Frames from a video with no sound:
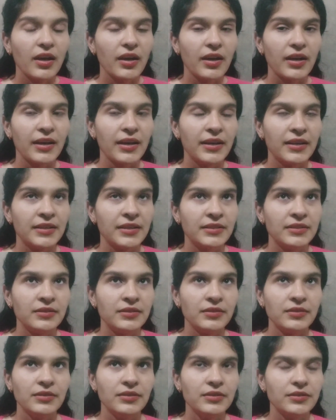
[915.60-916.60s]

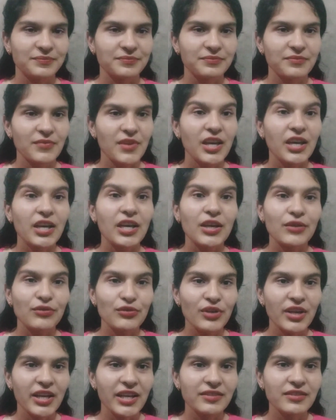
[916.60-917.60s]
And if you
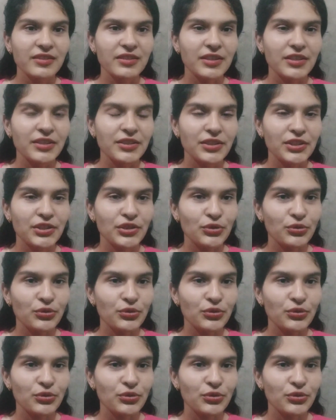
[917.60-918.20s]
like the content,